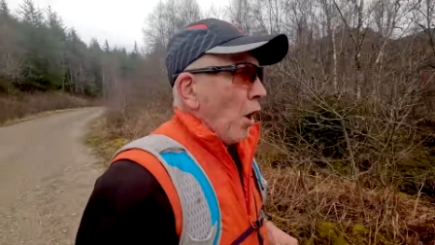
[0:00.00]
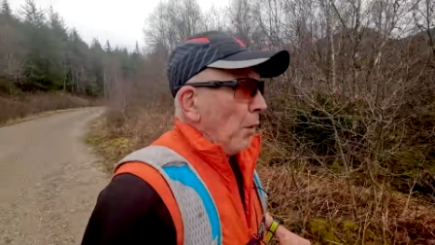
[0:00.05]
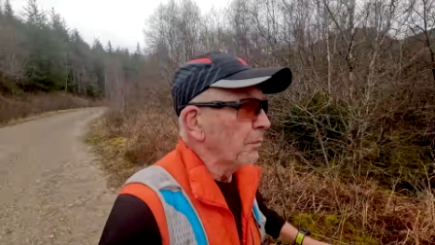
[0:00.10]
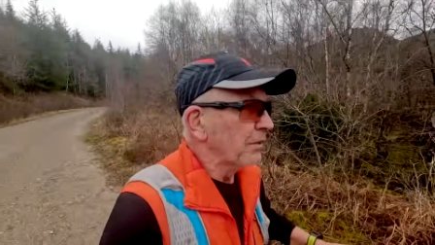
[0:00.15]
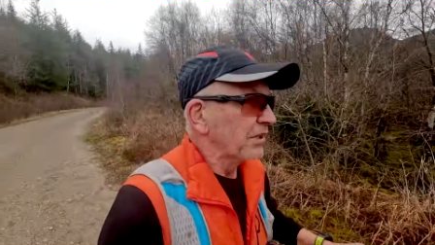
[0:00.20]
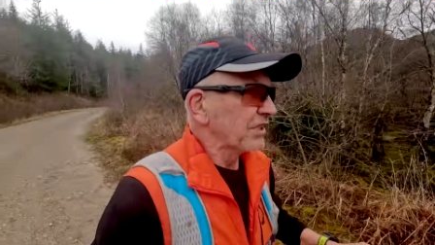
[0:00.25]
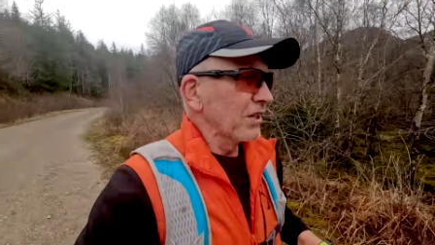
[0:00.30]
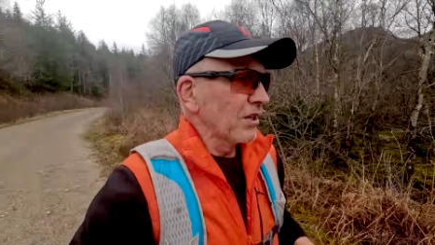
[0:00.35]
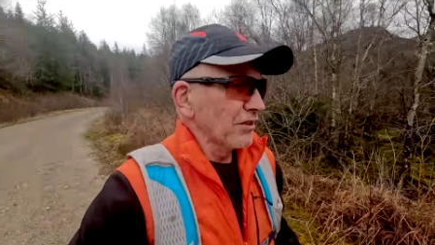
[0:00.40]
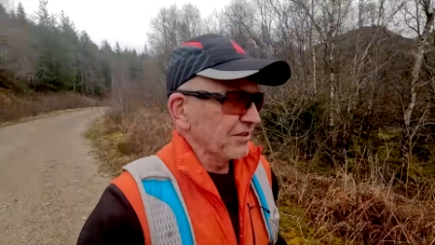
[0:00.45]

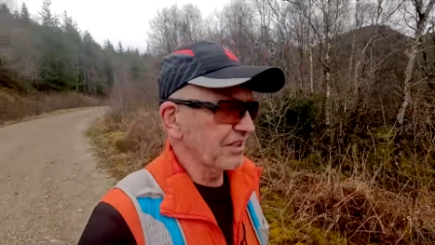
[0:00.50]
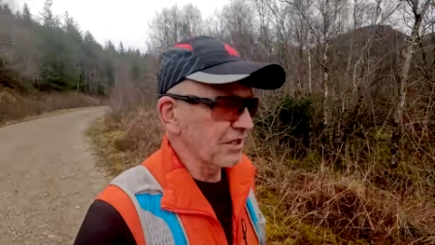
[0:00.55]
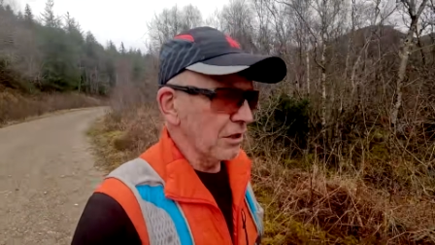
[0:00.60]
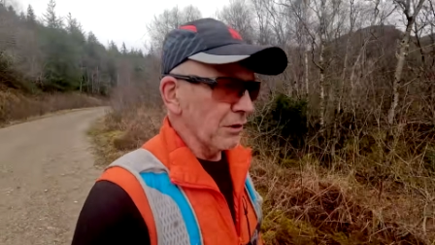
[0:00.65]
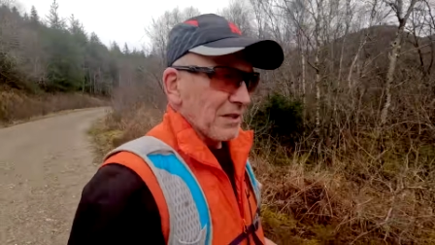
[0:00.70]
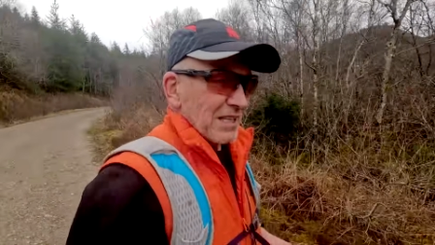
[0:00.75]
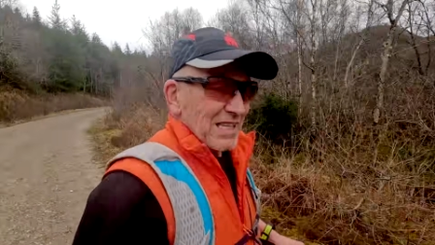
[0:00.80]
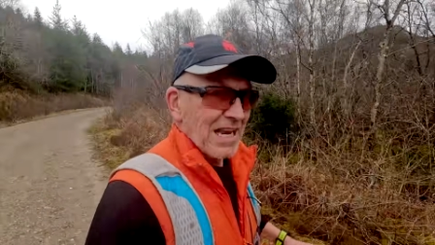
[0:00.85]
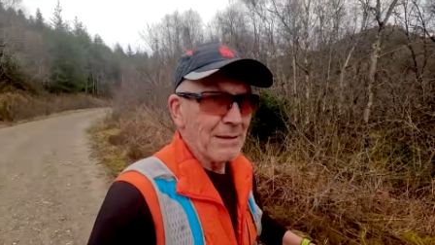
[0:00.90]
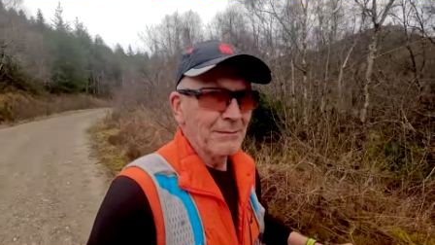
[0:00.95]
but as long as I do
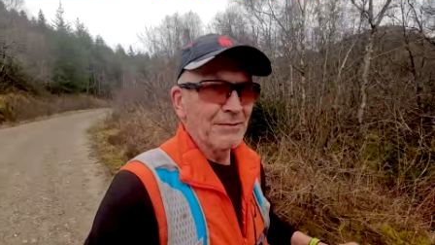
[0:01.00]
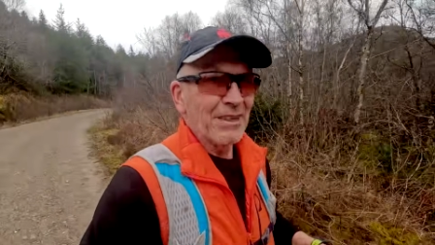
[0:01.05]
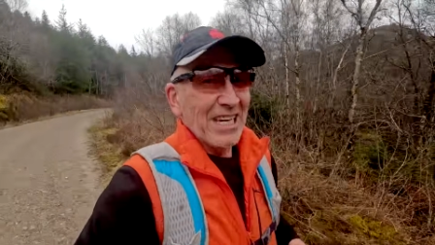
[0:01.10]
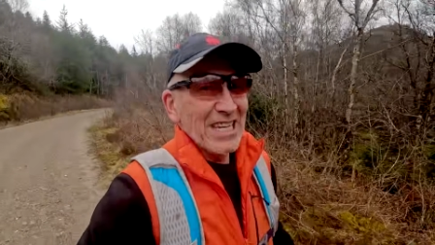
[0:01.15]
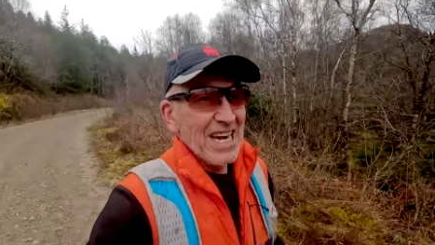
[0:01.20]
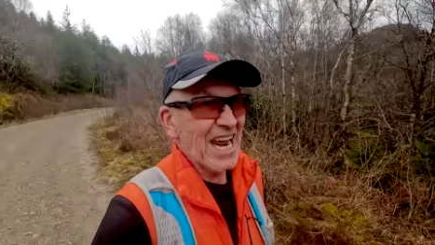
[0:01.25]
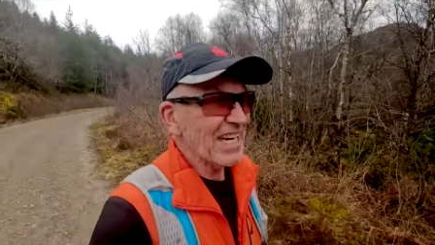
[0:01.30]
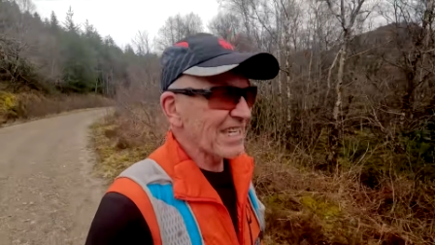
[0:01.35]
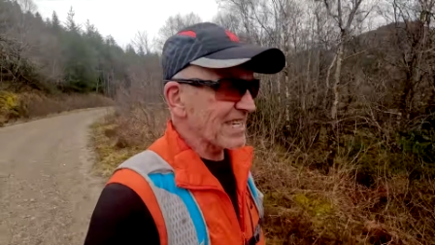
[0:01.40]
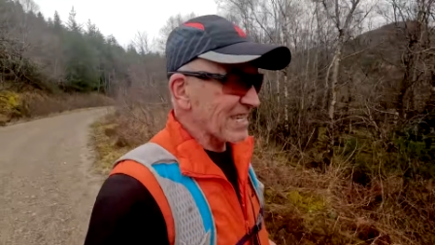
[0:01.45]
the same thing
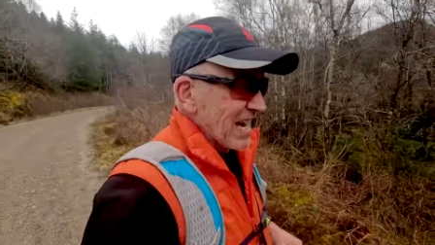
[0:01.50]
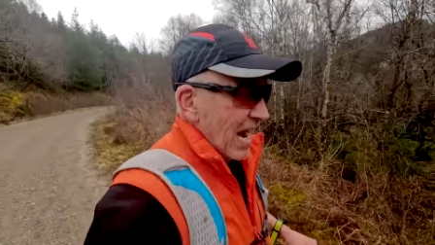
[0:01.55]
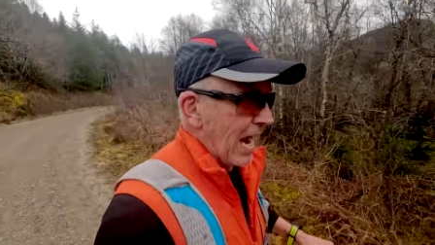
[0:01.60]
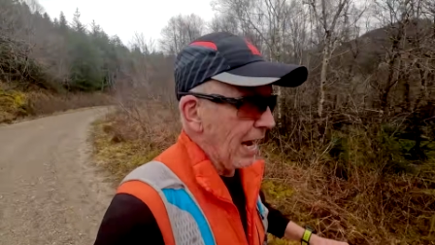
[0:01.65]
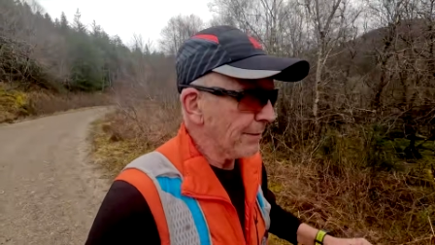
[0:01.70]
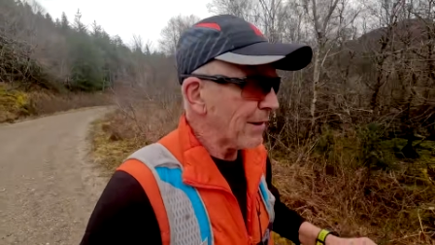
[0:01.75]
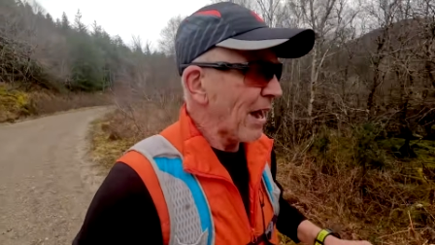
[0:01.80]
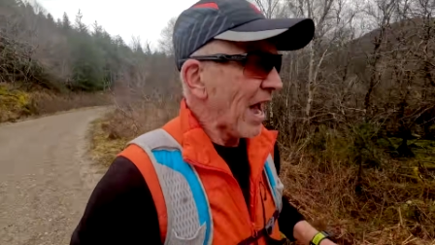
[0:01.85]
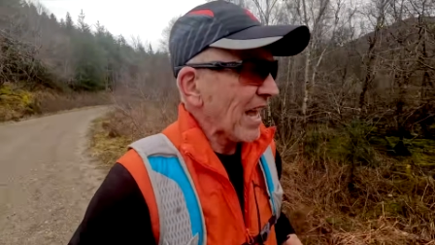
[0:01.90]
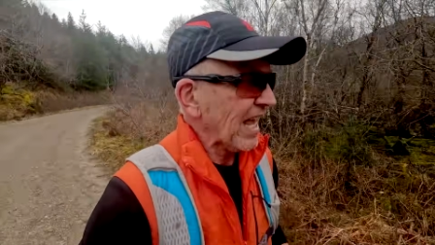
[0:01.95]
next
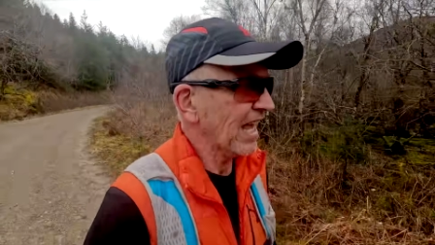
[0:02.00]
time,